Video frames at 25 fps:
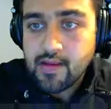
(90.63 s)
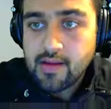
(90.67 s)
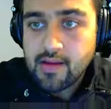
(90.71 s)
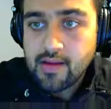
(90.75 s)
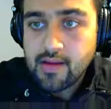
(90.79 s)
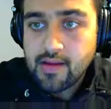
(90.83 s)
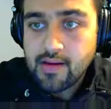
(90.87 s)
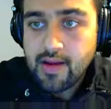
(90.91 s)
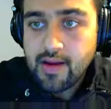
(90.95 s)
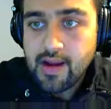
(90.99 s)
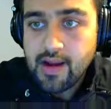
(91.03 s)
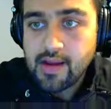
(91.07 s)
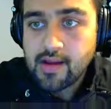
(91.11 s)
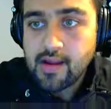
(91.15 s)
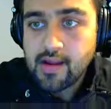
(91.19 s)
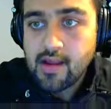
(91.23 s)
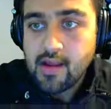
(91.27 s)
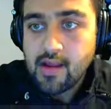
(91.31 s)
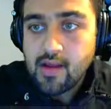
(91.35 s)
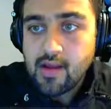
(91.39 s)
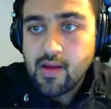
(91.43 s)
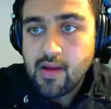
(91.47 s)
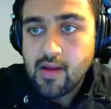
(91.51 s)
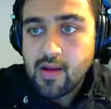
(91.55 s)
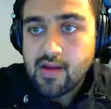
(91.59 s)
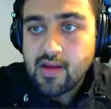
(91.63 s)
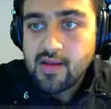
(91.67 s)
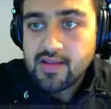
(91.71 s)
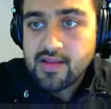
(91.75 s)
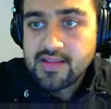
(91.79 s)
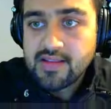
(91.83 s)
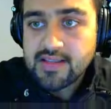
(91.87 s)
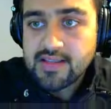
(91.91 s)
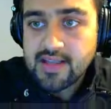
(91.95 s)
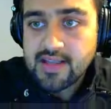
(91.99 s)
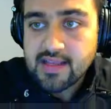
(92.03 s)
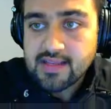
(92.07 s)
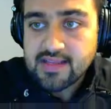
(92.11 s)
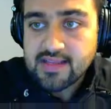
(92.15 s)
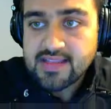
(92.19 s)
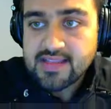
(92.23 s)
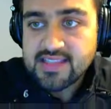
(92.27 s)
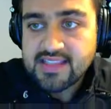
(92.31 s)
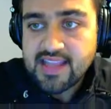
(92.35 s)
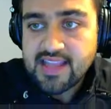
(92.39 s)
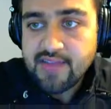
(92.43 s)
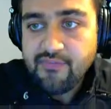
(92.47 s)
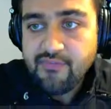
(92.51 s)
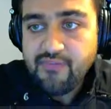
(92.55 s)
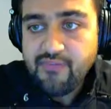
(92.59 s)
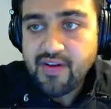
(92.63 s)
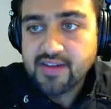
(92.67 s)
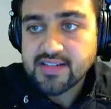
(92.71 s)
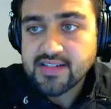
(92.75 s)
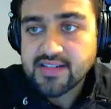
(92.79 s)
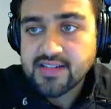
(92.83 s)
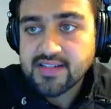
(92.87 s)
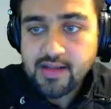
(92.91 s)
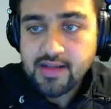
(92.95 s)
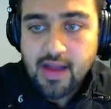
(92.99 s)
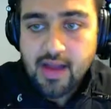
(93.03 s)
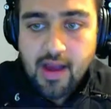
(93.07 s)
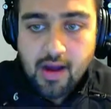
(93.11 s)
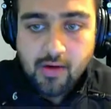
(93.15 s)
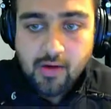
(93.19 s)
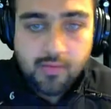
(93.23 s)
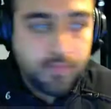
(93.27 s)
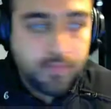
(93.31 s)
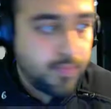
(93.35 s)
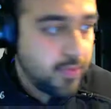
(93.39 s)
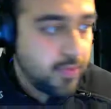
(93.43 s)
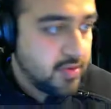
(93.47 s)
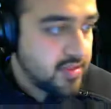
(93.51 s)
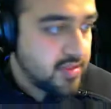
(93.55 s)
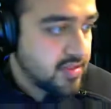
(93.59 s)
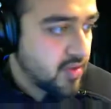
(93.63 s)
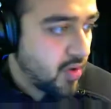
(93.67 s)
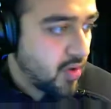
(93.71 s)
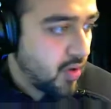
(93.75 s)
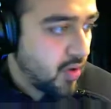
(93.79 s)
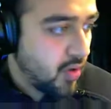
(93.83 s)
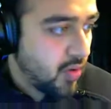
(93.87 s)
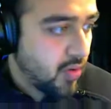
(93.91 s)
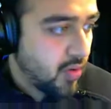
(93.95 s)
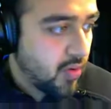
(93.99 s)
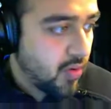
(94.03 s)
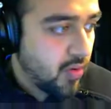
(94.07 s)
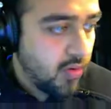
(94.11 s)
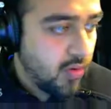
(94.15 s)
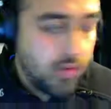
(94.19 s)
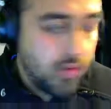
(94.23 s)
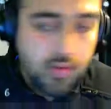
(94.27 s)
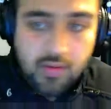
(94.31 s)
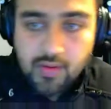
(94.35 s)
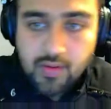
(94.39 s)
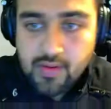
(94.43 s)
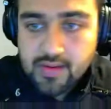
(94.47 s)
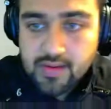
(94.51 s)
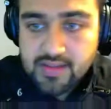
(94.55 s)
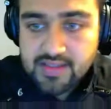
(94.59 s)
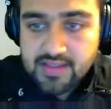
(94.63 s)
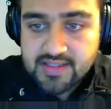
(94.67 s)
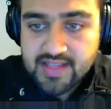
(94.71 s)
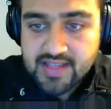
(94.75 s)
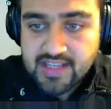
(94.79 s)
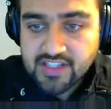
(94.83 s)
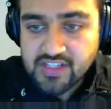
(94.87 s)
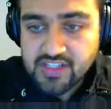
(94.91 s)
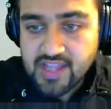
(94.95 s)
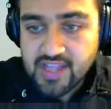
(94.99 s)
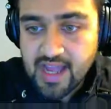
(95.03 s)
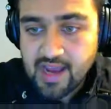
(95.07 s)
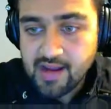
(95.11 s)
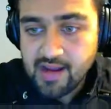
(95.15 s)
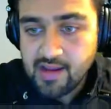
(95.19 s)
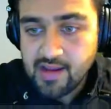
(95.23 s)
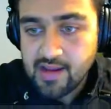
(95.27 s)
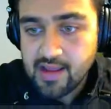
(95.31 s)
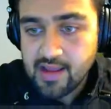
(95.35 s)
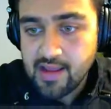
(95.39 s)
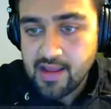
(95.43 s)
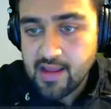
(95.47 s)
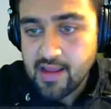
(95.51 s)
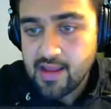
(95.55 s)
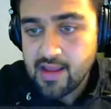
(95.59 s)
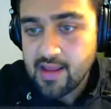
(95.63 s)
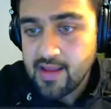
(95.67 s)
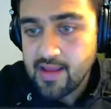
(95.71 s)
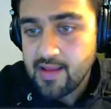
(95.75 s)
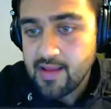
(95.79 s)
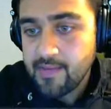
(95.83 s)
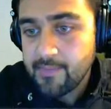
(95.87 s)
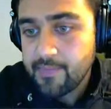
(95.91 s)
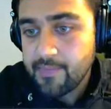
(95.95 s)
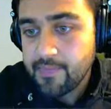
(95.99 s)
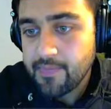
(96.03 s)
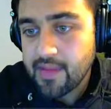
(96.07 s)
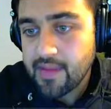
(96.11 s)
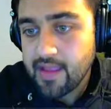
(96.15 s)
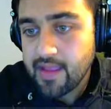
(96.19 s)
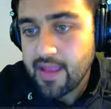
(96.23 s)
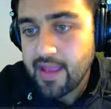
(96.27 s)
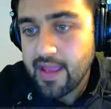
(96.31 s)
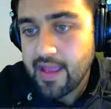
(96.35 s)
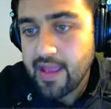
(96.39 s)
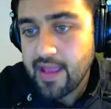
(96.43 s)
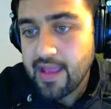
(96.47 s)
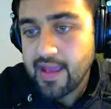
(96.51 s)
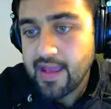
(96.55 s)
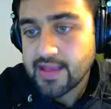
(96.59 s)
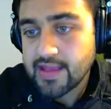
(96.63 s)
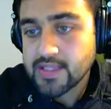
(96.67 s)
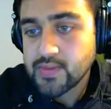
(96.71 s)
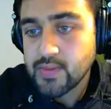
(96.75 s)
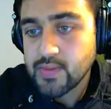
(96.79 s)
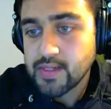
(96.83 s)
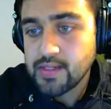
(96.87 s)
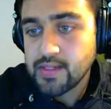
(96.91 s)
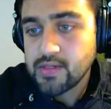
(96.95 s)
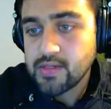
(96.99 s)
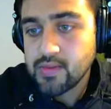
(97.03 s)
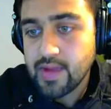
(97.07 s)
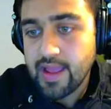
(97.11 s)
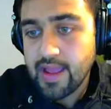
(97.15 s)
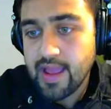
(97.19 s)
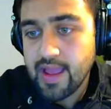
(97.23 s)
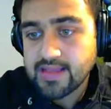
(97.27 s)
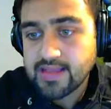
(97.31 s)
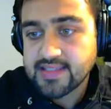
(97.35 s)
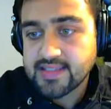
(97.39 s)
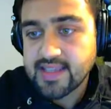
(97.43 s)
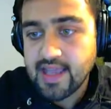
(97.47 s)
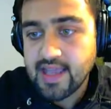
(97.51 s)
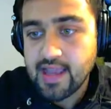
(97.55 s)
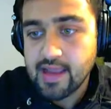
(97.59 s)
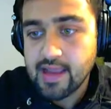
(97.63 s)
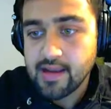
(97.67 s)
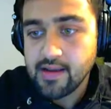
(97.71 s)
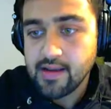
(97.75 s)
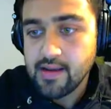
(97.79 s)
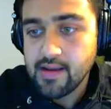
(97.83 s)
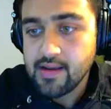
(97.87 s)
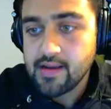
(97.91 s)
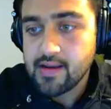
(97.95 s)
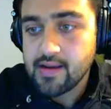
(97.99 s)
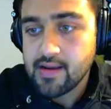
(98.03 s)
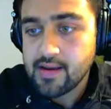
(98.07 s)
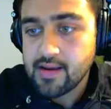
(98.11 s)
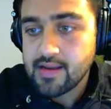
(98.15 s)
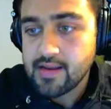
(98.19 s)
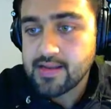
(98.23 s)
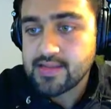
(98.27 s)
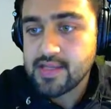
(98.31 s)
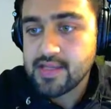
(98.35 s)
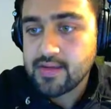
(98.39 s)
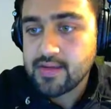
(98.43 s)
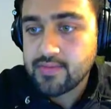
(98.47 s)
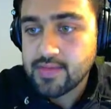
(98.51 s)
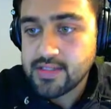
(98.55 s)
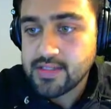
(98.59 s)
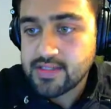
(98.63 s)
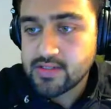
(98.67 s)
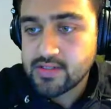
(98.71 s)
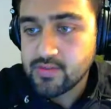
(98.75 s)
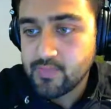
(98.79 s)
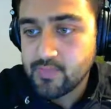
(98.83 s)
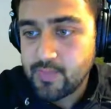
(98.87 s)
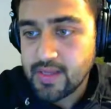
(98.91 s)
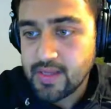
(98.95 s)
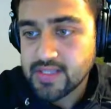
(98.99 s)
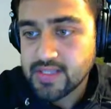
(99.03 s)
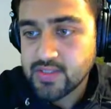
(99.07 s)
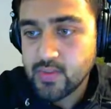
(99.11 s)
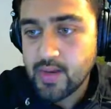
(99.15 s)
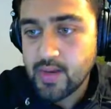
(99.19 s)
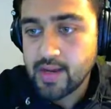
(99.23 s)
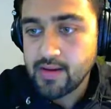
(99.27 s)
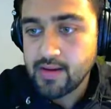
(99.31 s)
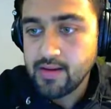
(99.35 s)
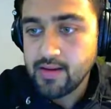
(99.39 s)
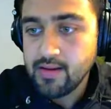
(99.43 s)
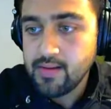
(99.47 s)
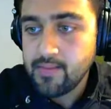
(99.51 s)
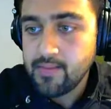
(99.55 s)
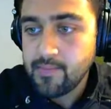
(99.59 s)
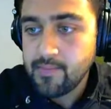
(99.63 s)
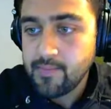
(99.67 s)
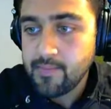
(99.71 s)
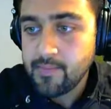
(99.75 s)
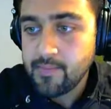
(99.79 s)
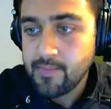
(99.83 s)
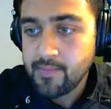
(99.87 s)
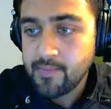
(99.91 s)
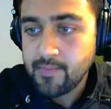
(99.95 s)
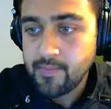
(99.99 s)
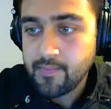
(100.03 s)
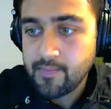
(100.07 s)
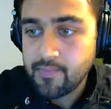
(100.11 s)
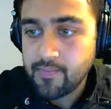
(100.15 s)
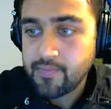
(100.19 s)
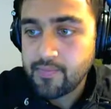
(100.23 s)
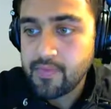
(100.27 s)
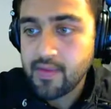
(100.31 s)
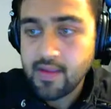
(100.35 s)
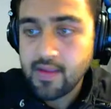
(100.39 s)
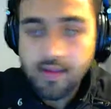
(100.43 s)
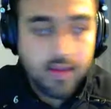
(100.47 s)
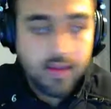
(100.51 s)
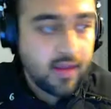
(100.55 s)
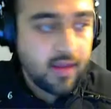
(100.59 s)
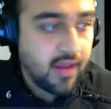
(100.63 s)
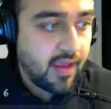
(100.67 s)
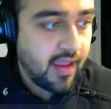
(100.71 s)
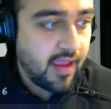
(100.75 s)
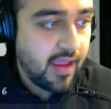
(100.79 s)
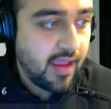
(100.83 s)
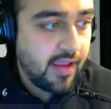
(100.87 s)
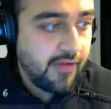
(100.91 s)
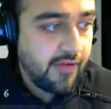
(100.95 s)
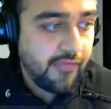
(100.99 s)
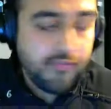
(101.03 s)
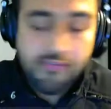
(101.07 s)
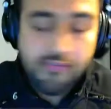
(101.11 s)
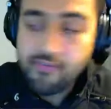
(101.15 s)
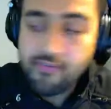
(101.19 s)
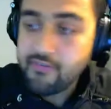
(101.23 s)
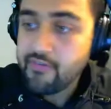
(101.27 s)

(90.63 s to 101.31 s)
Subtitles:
right? The step function outputs O such that x1 to xn is equals to plus 1 if